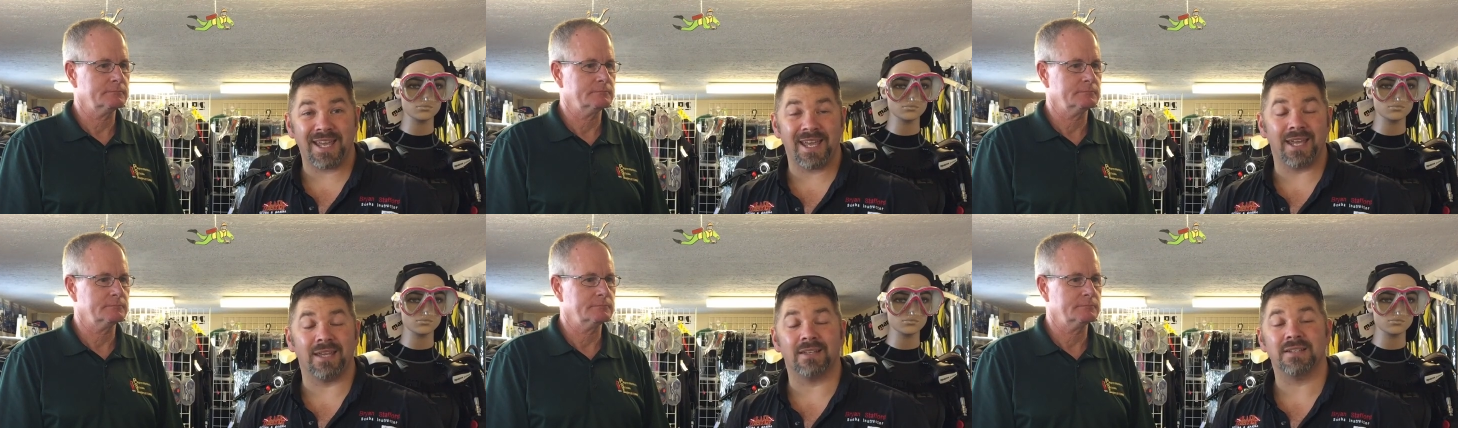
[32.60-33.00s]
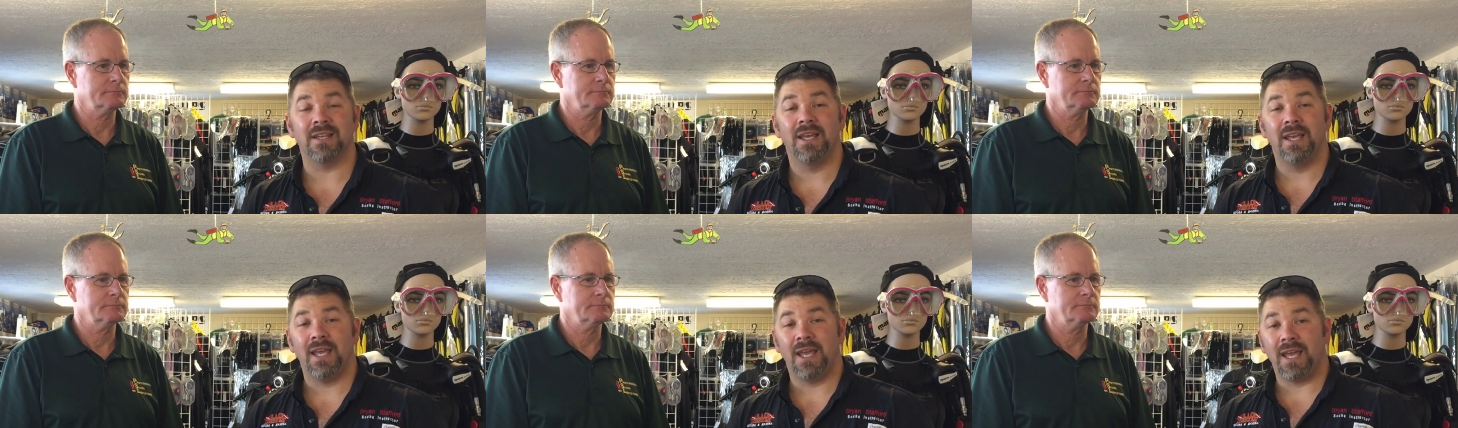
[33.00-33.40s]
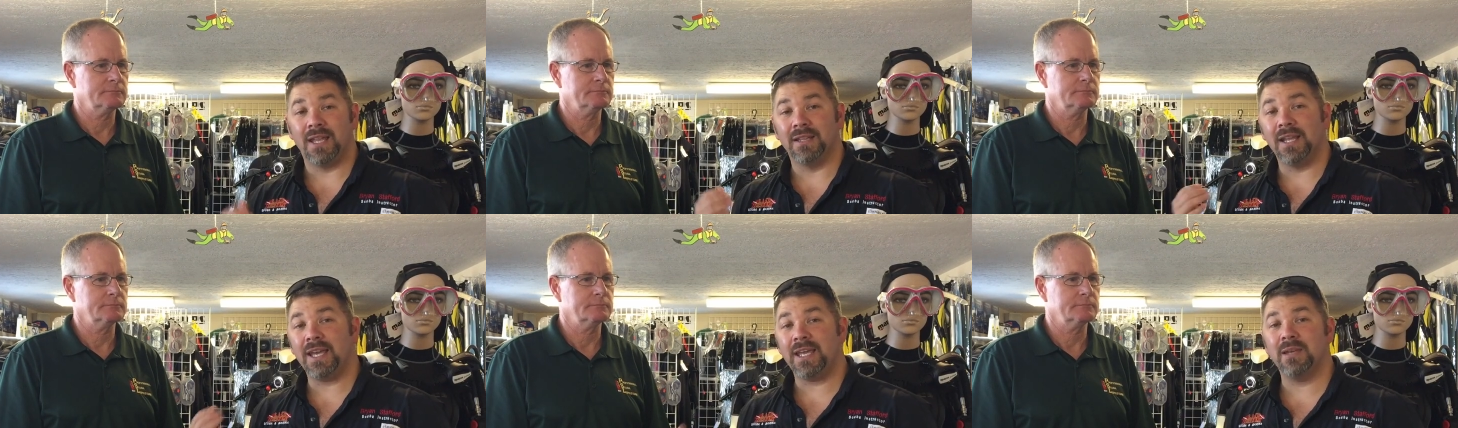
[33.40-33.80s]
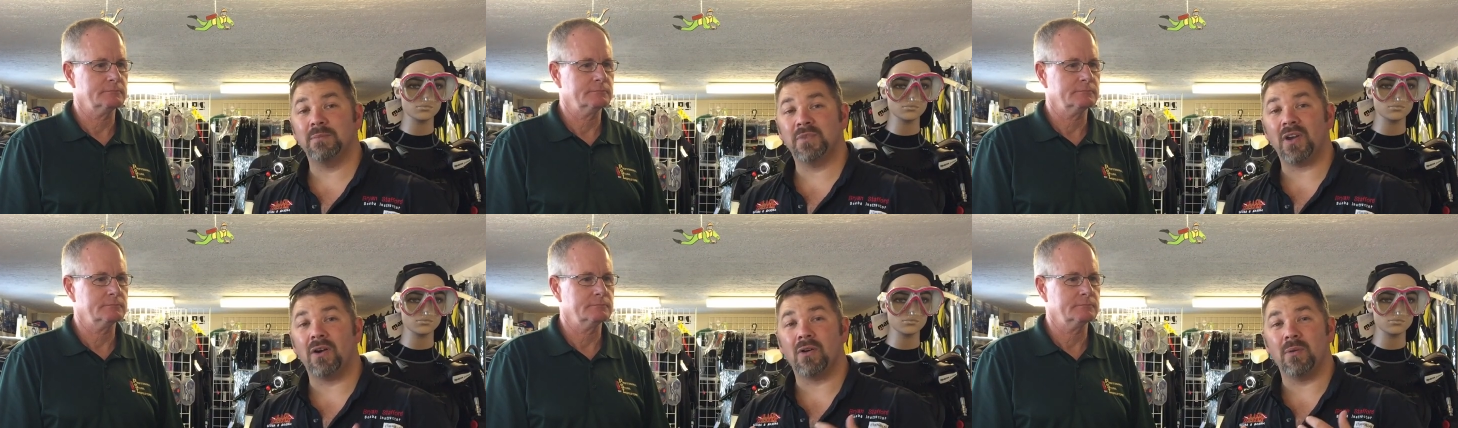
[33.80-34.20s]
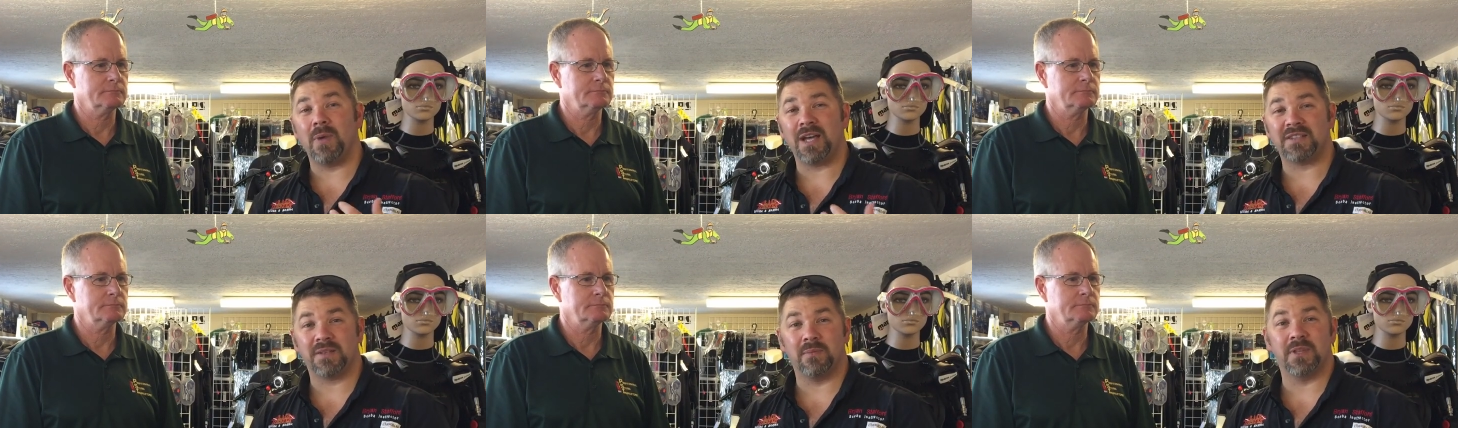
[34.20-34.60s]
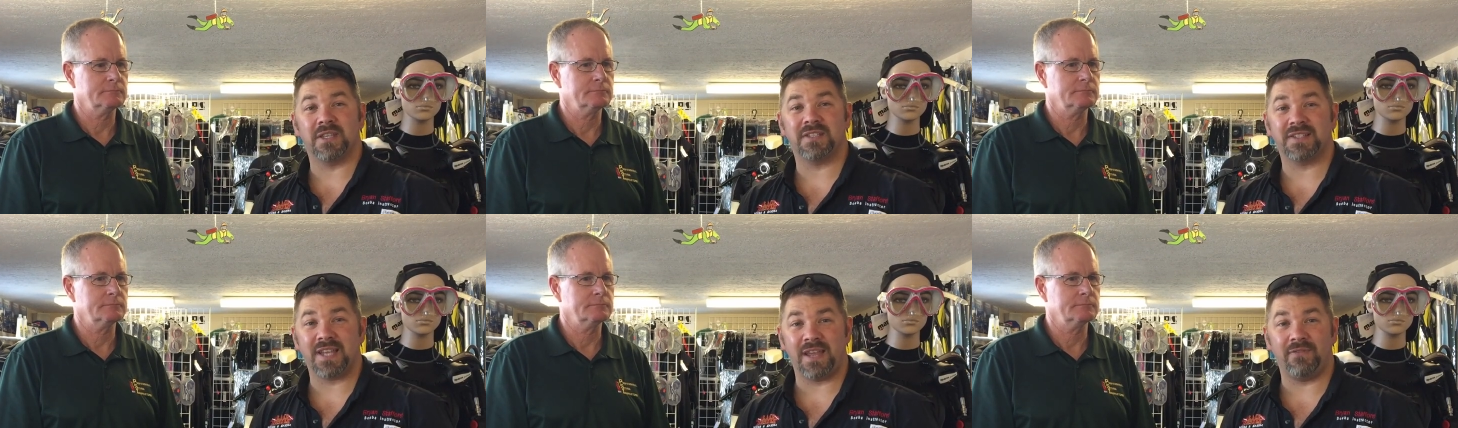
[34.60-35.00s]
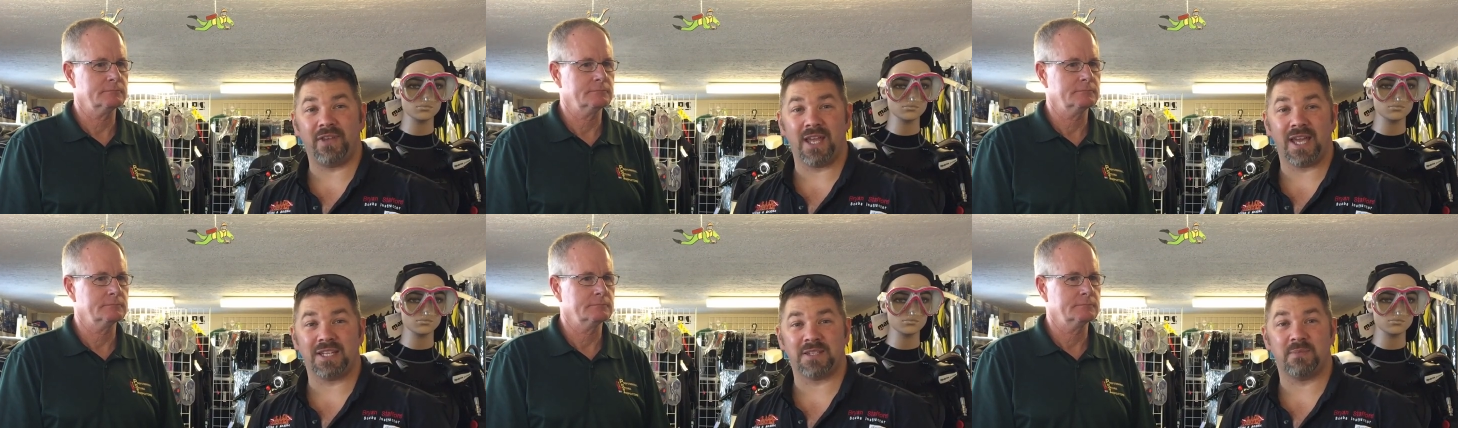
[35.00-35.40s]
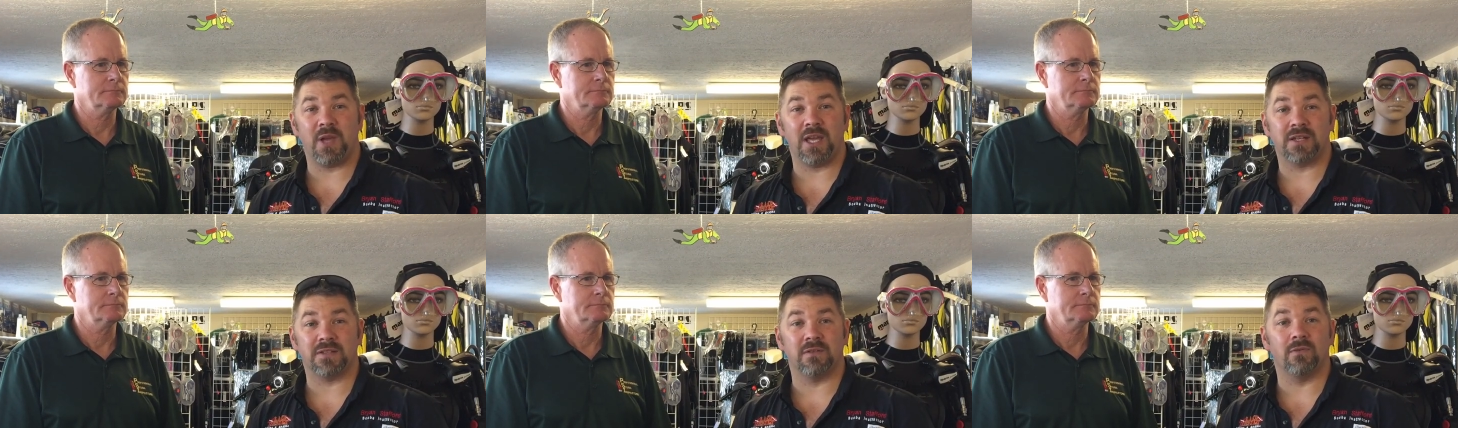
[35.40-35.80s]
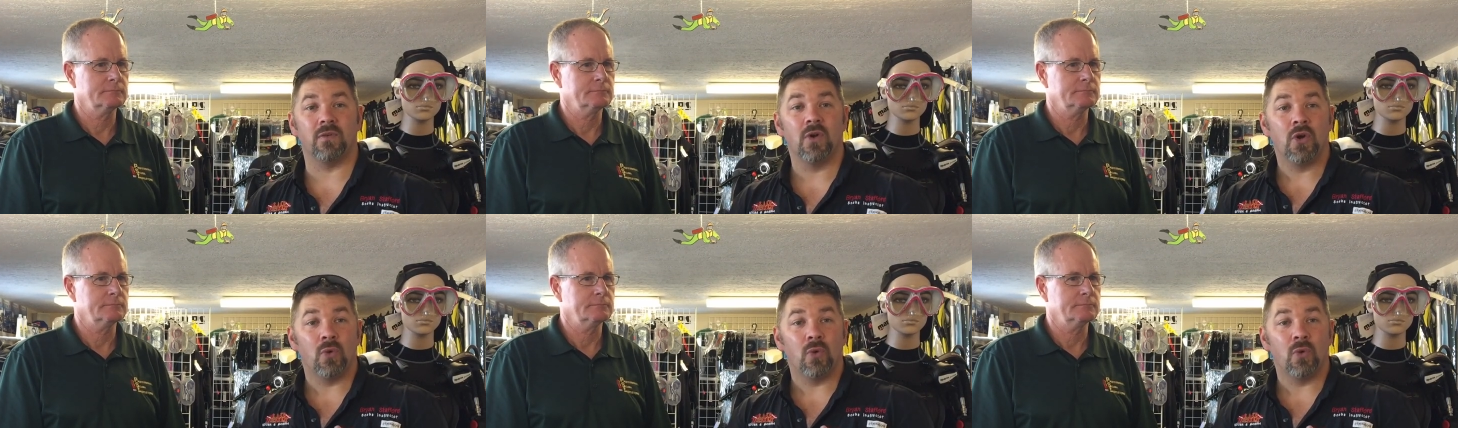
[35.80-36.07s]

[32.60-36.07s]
Speaker 1: tanks, and let him talk about some of the safety aspects of